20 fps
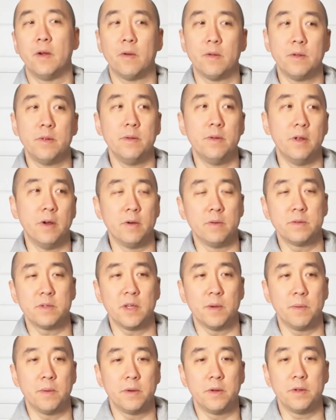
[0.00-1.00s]
or you know
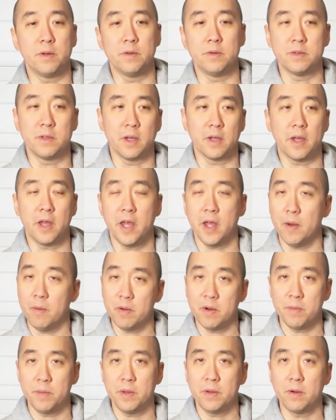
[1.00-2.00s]
someone who's like, hey, I
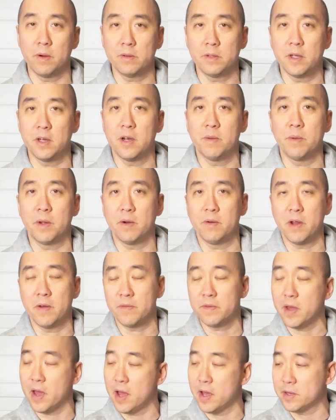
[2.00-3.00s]
want to be a goaltender but I don't
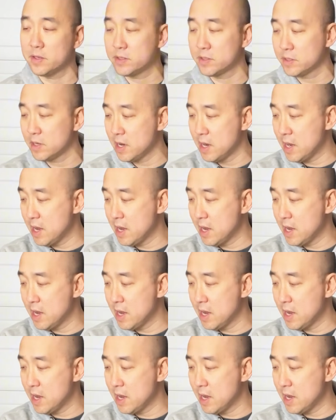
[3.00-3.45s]
have cash,